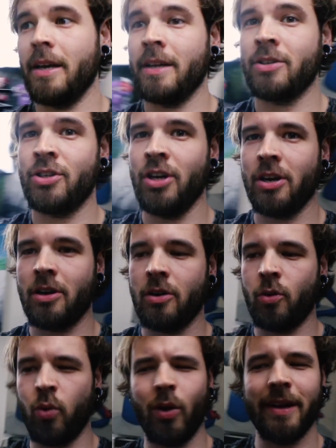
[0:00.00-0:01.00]
It took
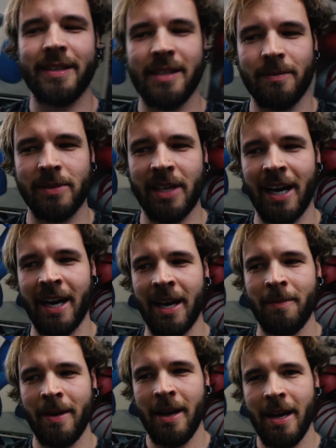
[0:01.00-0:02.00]
quite some
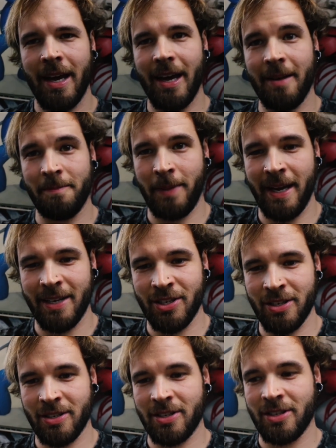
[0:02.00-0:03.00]
time and
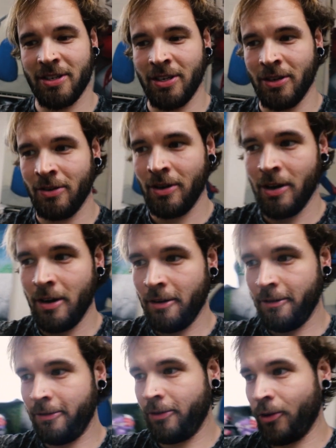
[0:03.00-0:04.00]
patience to
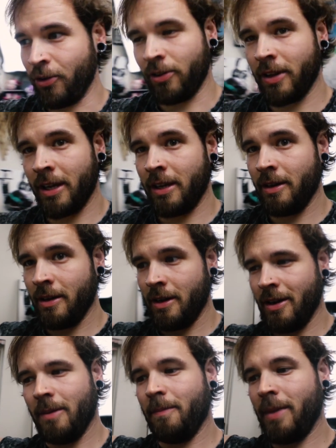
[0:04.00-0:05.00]
fully
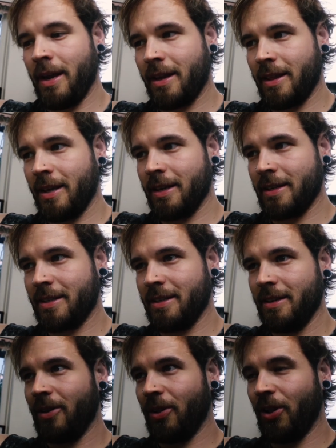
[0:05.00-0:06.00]
make
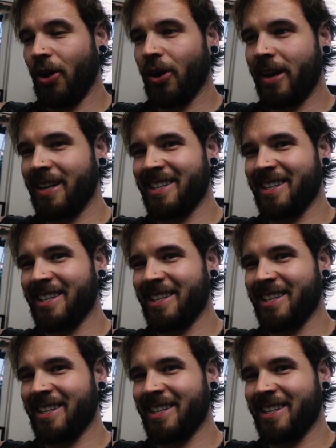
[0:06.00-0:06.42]
this look